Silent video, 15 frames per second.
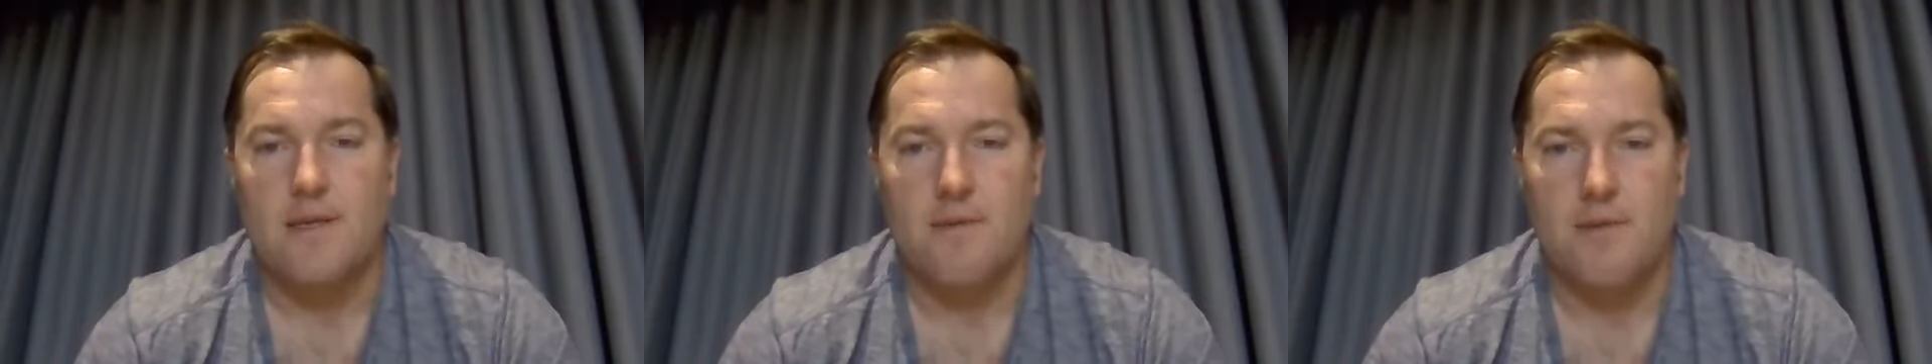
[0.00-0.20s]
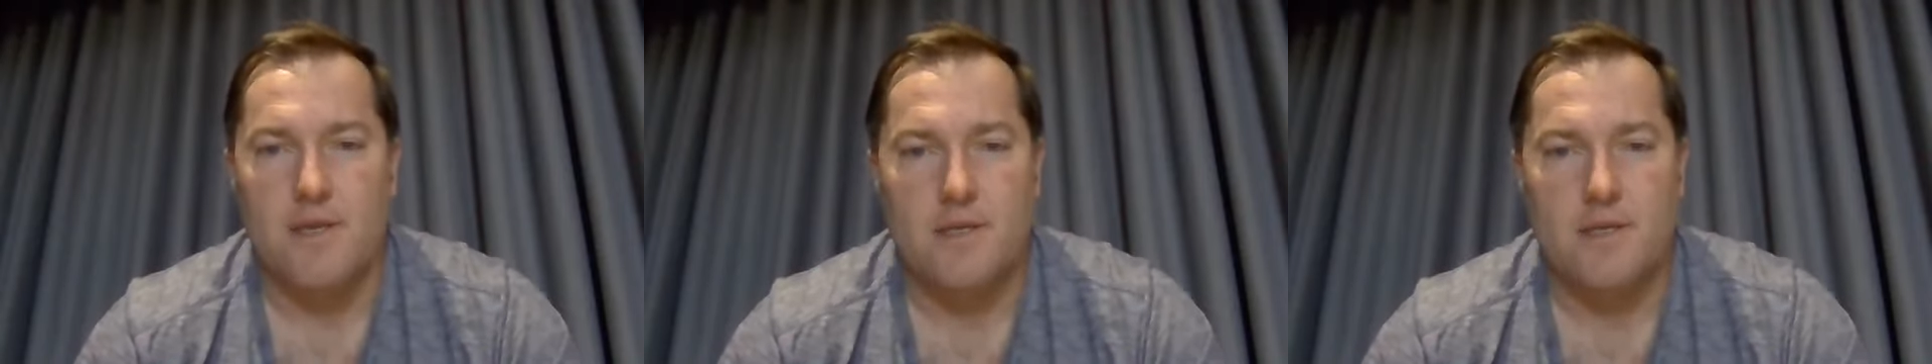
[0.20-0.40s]
is
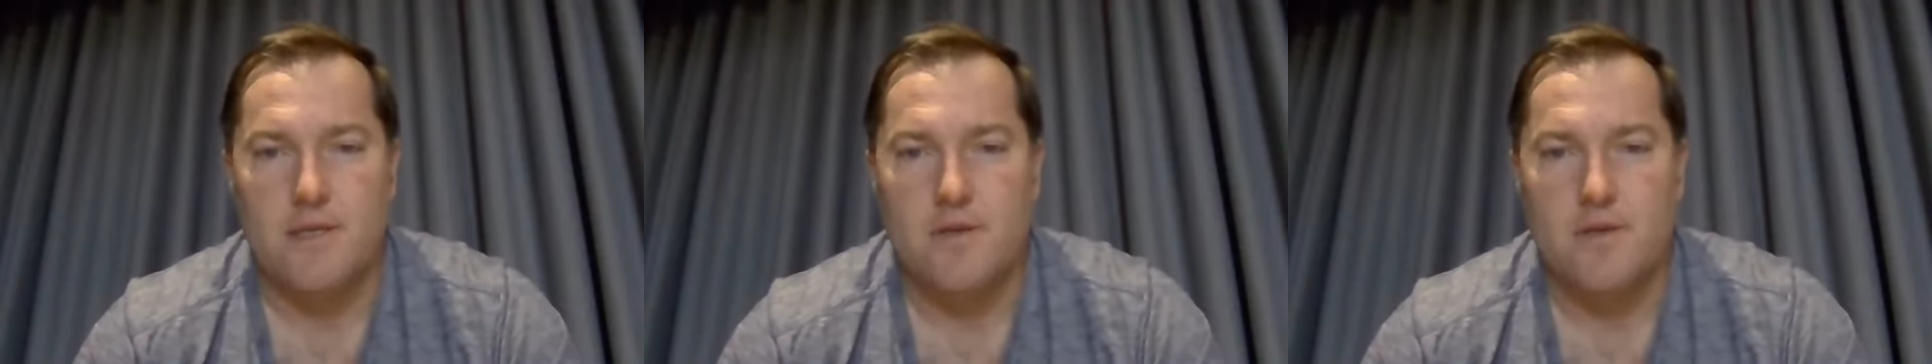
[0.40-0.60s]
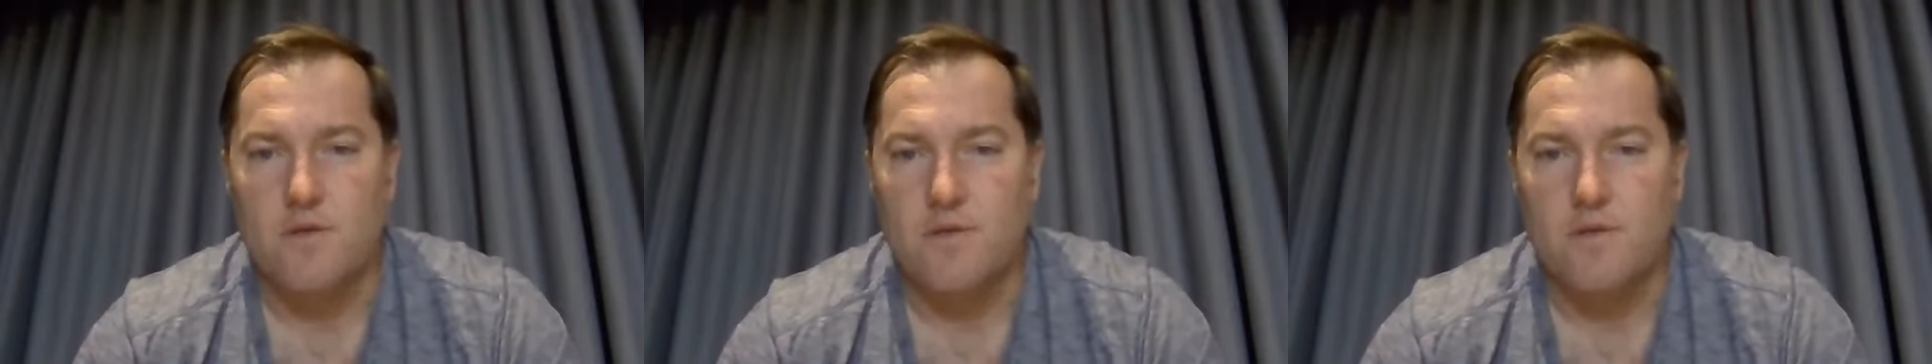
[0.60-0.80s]
the
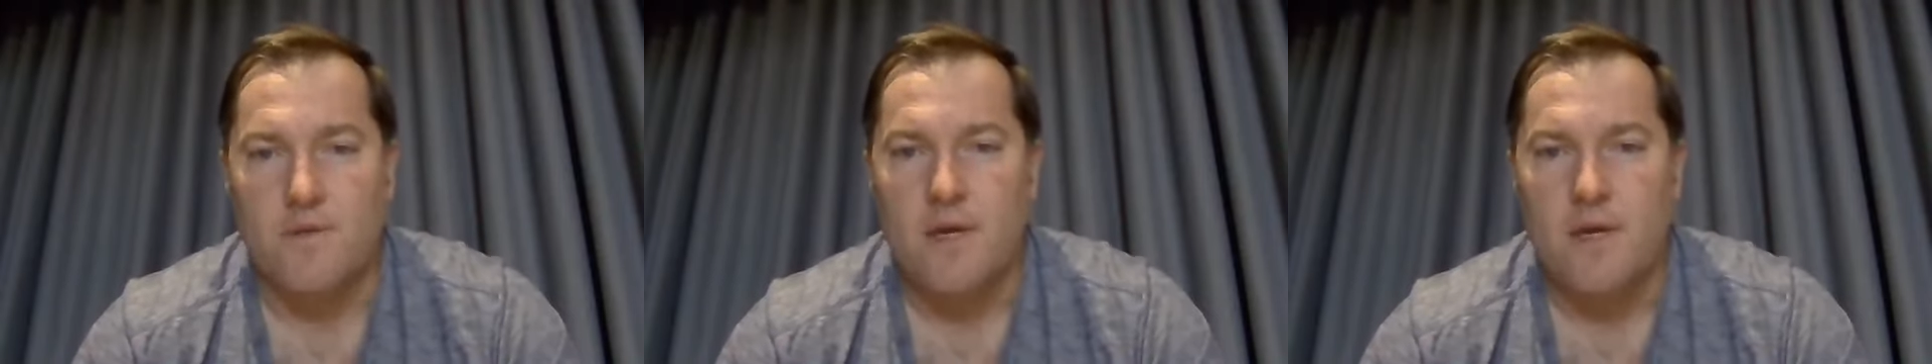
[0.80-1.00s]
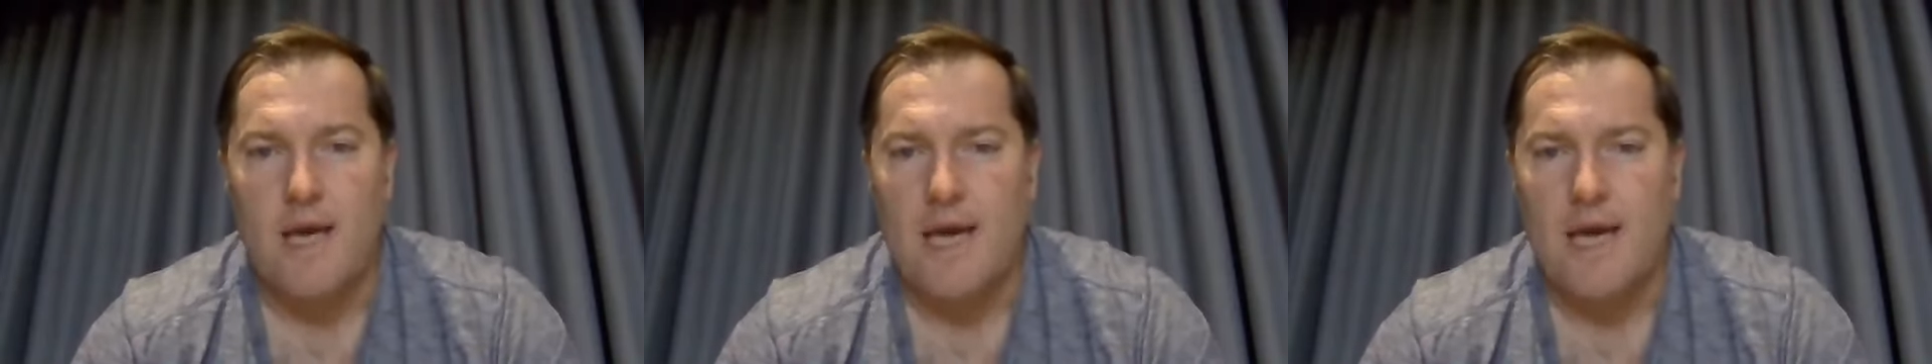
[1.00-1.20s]
ability to,
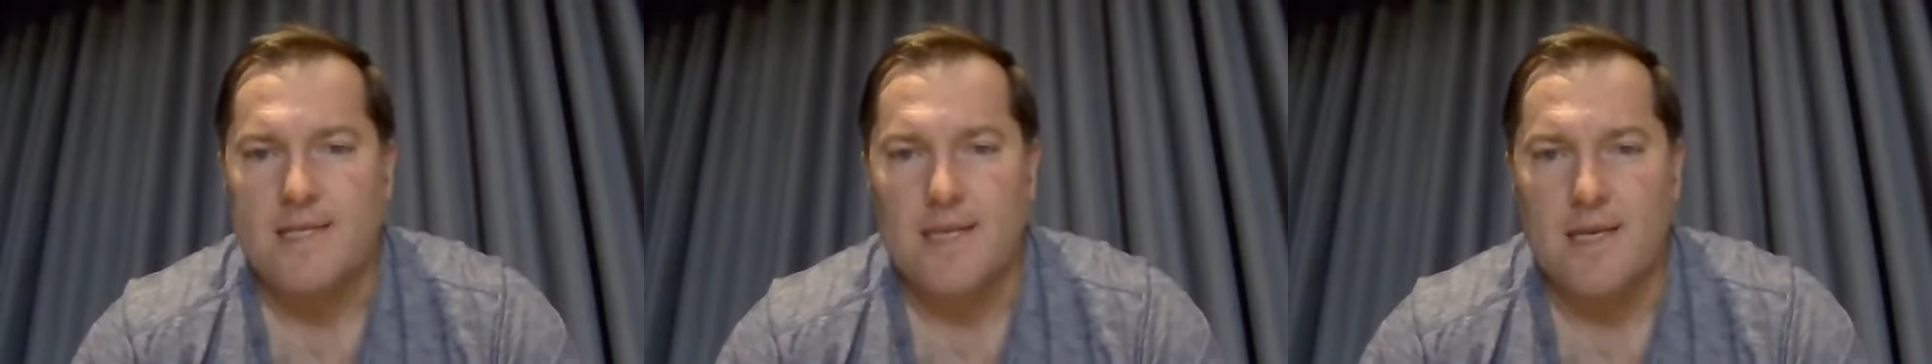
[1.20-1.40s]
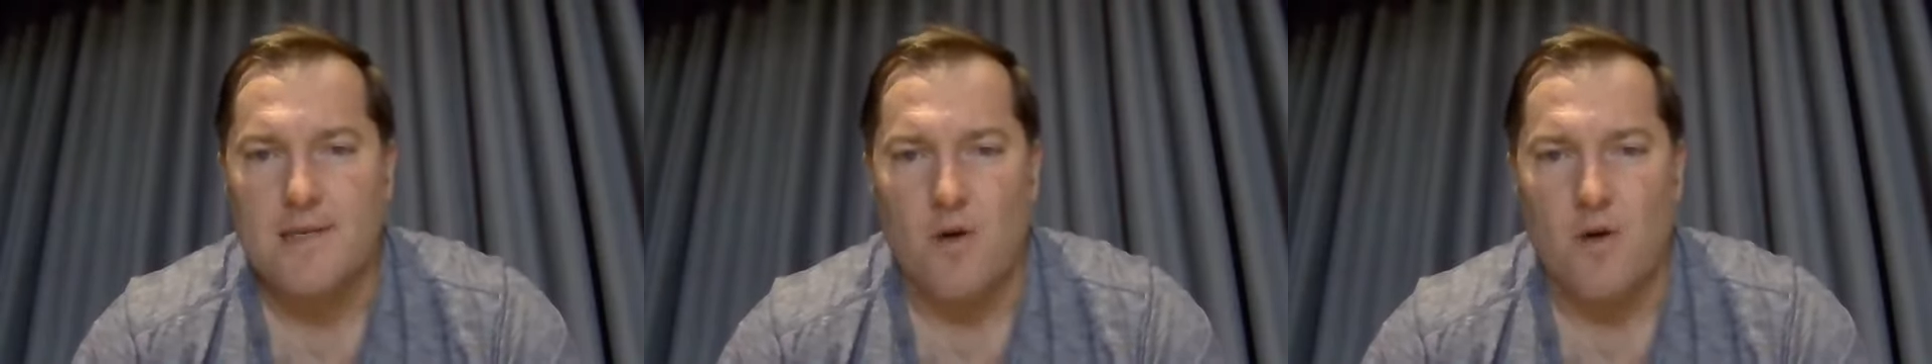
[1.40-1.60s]

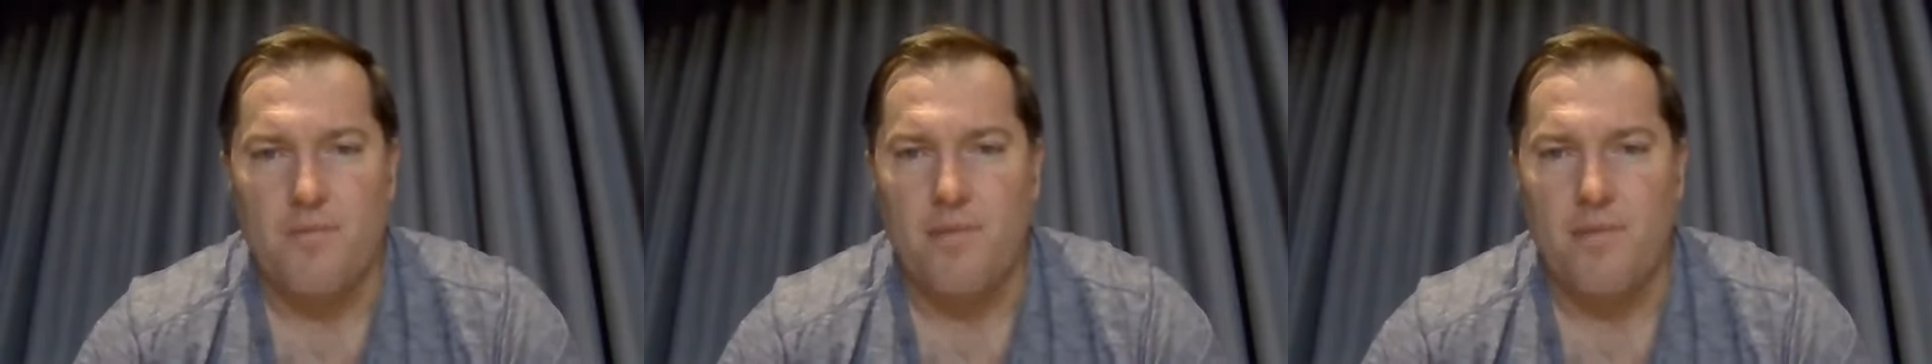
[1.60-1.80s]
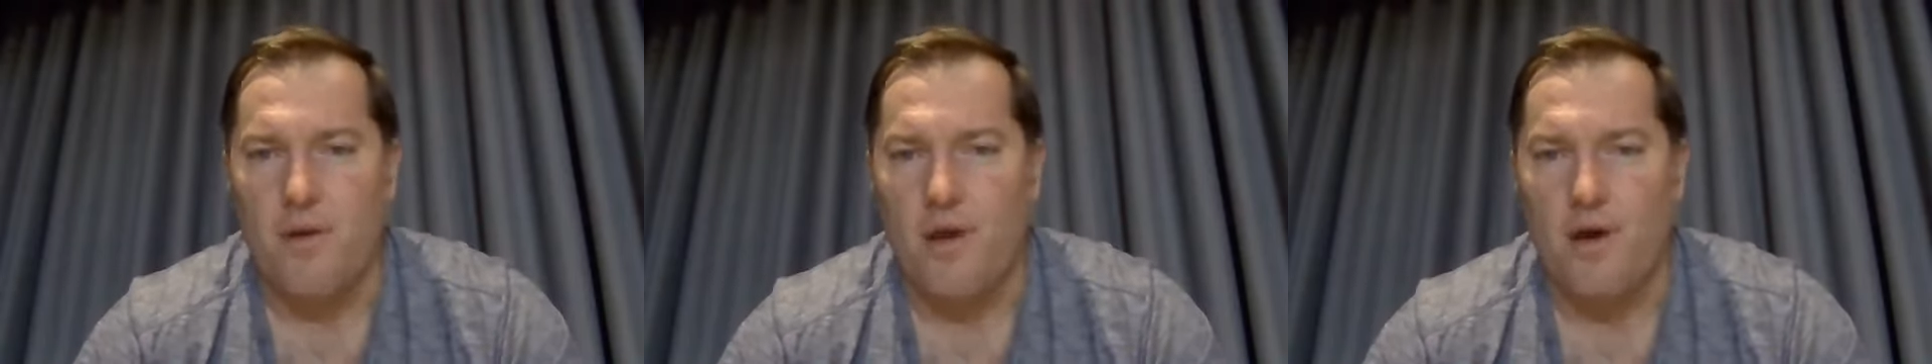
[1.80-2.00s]
as an
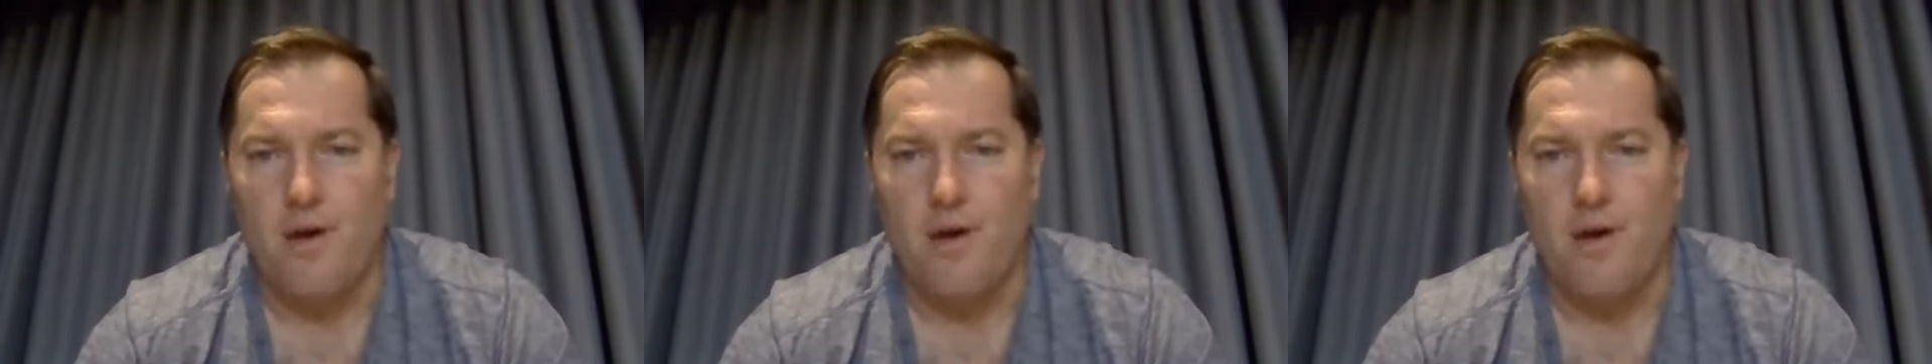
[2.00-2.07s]
example,